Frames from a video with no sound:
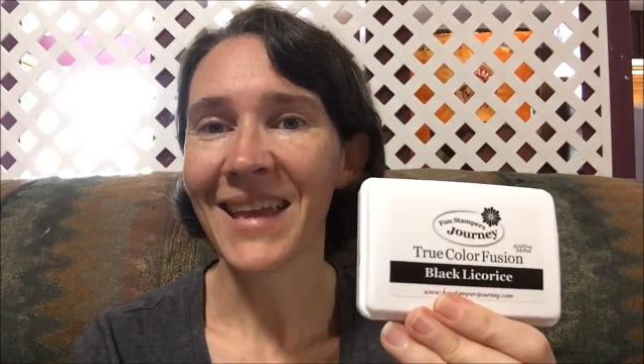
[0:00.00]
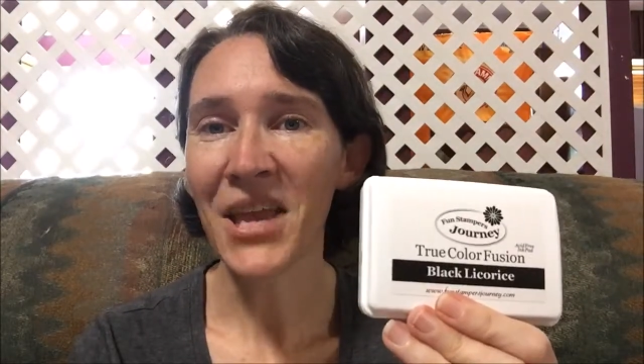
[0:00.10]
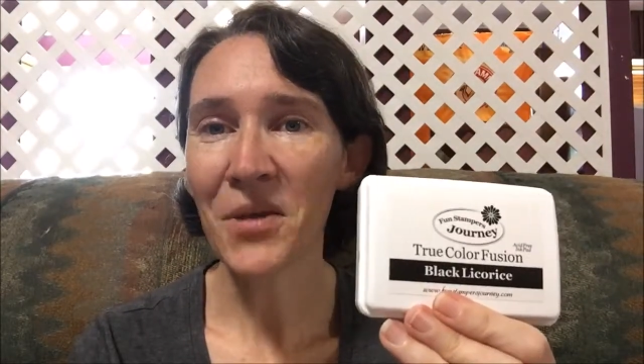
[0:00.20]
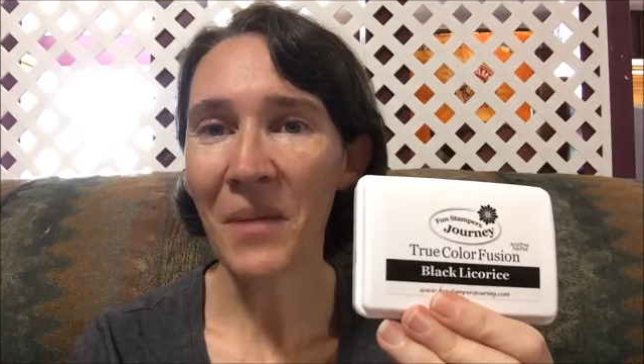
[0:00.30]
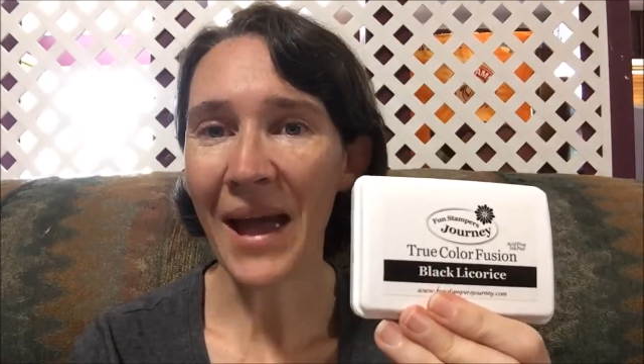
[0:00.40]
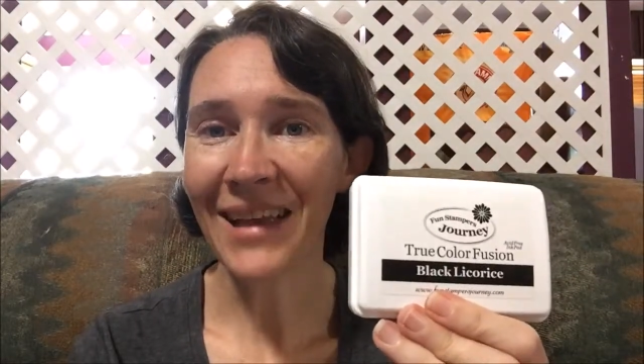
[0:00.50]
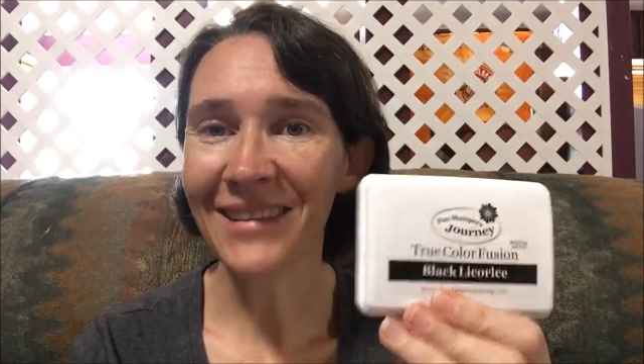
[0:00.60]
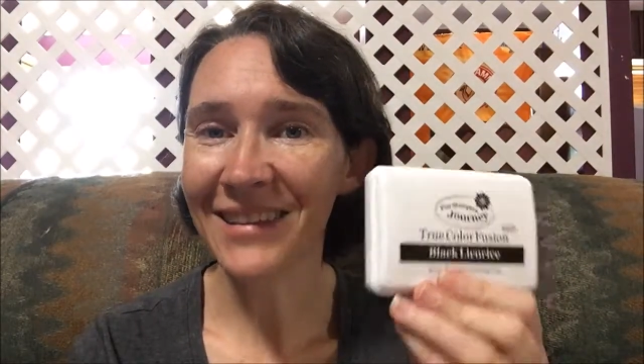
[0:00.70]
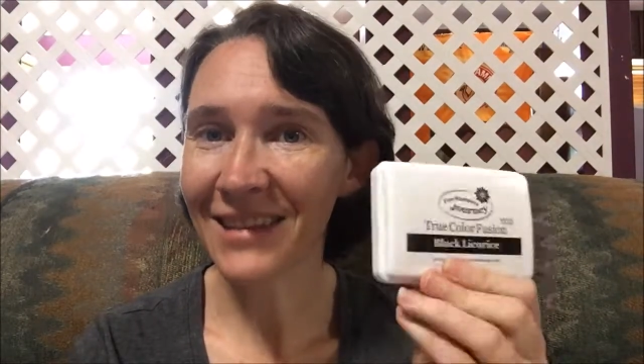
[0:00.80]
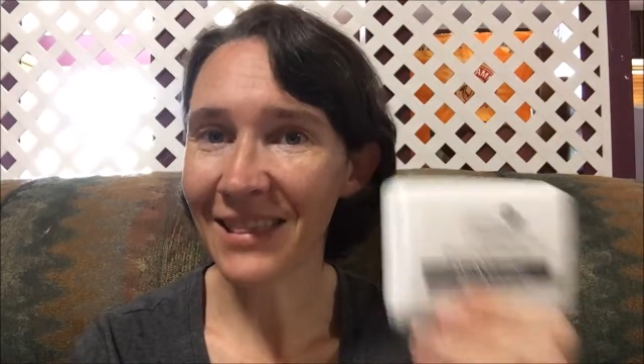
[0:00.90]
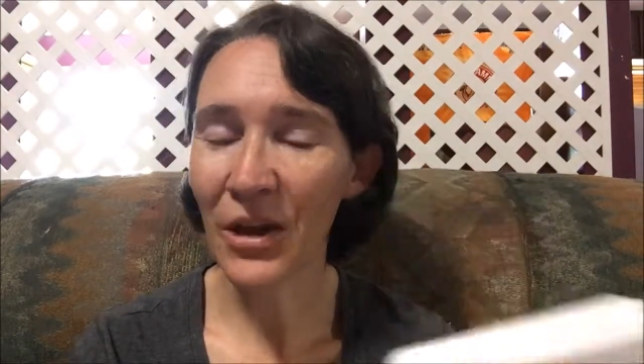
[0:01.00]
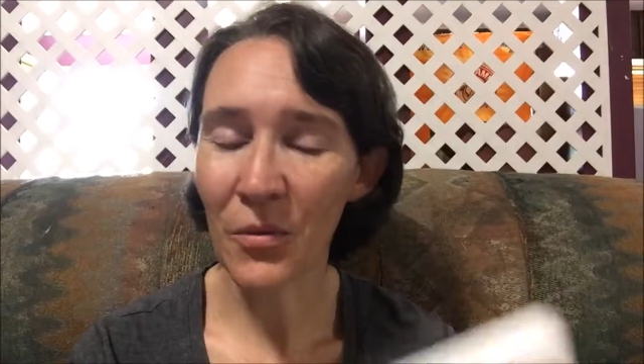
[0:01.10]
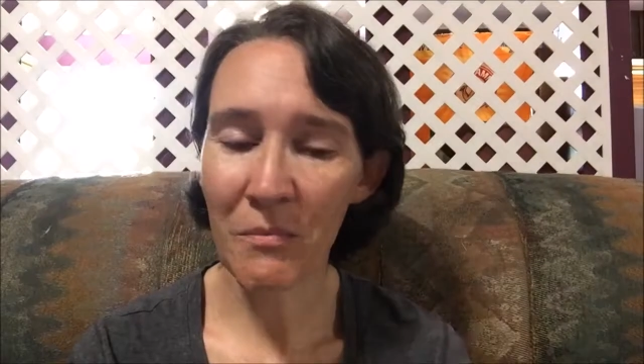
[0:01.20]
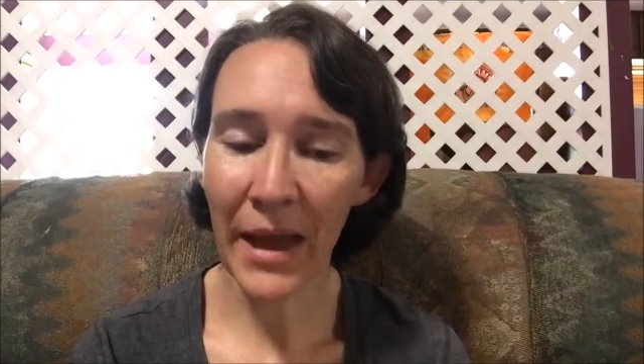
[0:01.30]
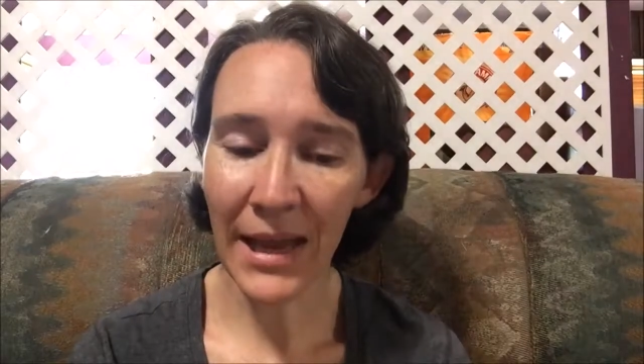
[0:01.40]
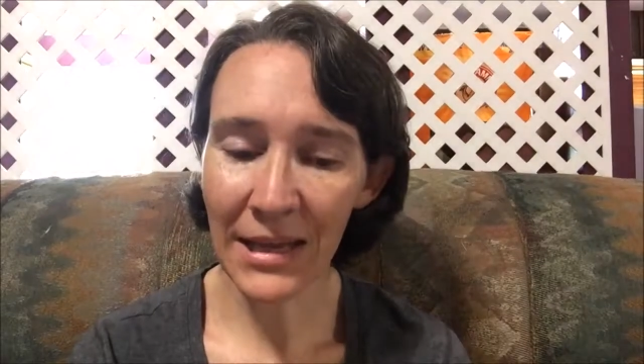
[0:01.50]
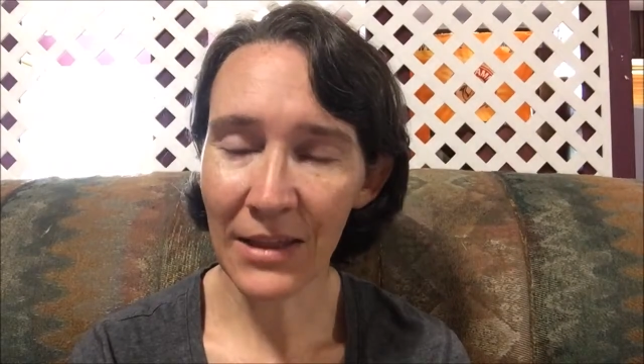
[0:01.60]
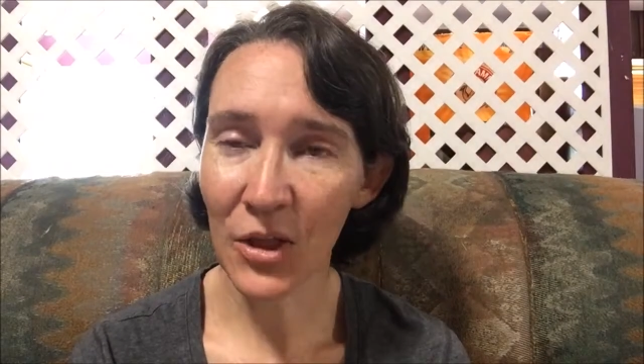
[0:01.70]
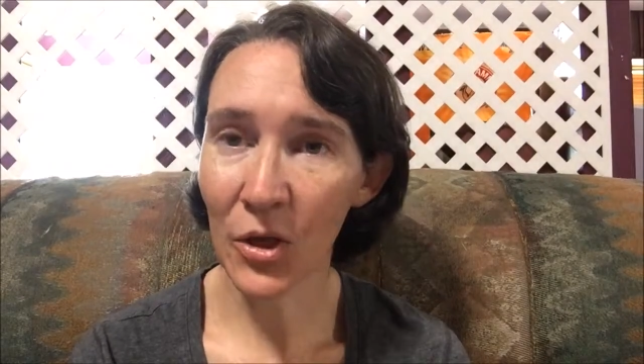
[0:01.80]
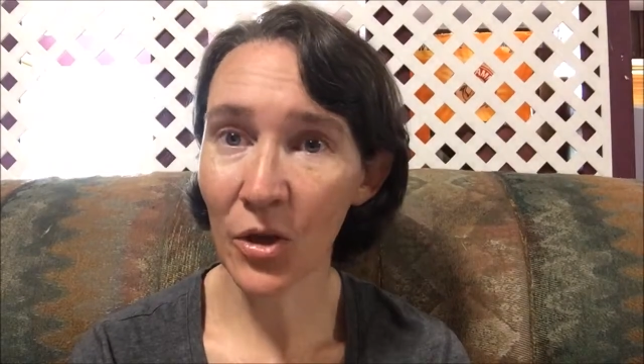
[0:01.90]
ink pads is that they are made
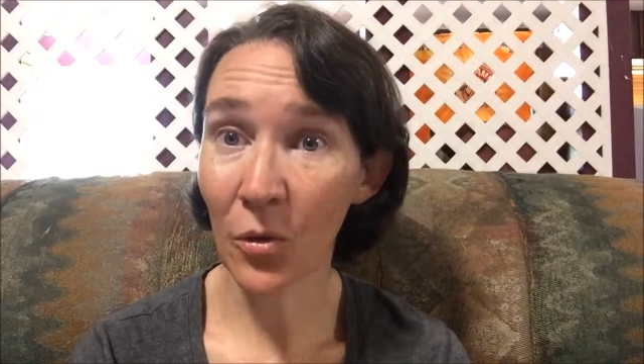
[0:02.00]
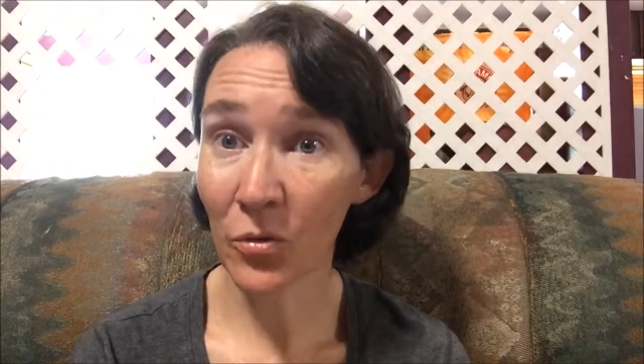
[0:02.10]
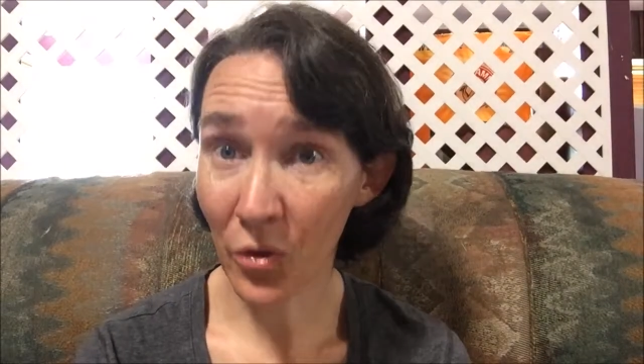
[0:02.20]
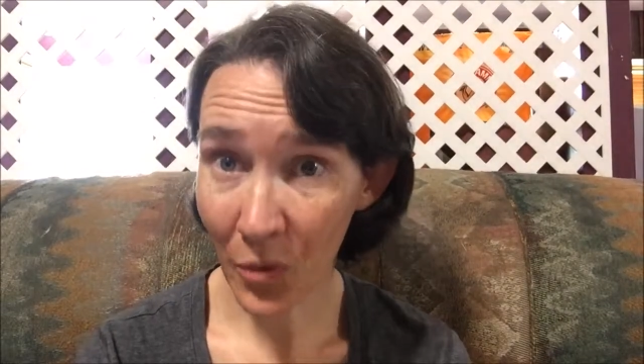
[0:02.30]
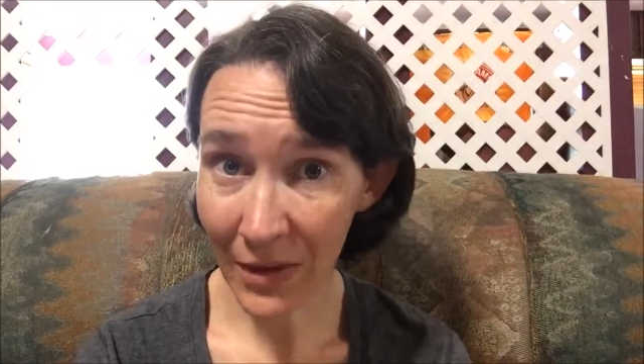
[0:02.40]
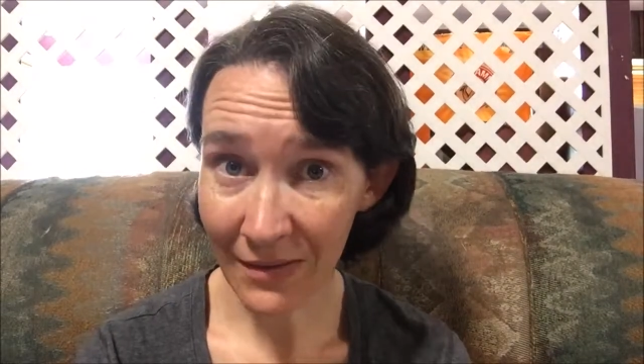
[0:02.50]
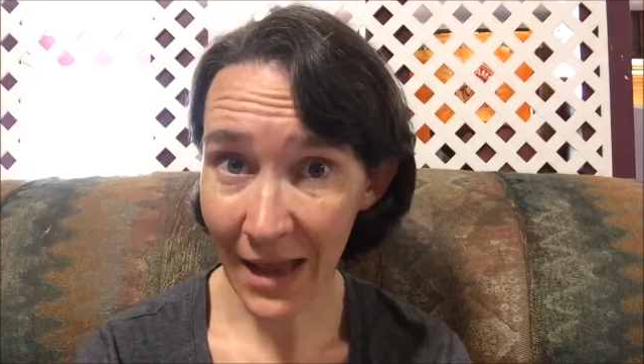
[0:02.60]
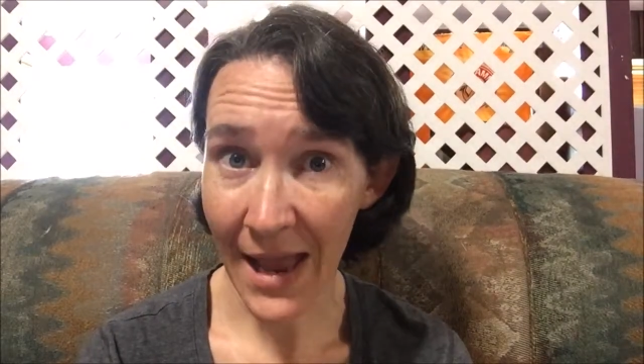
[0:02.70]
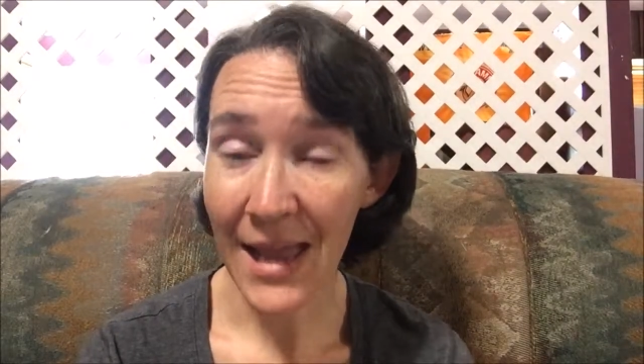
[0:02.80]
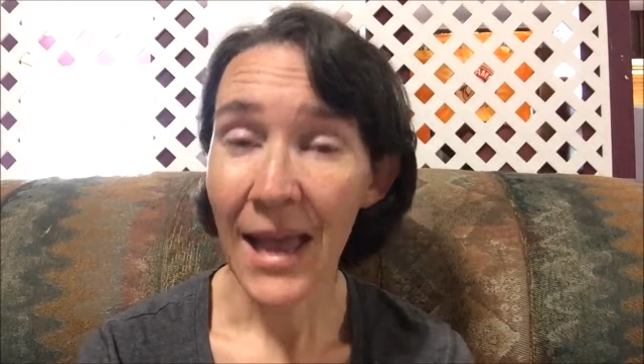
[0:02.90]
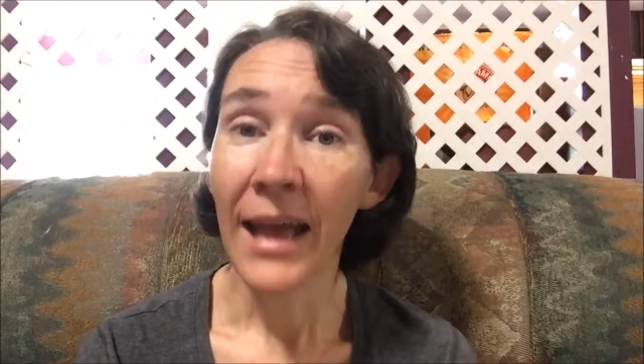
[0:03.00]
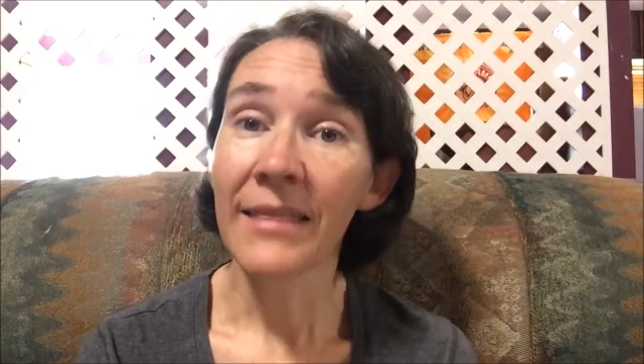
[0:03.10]
in the good old USA.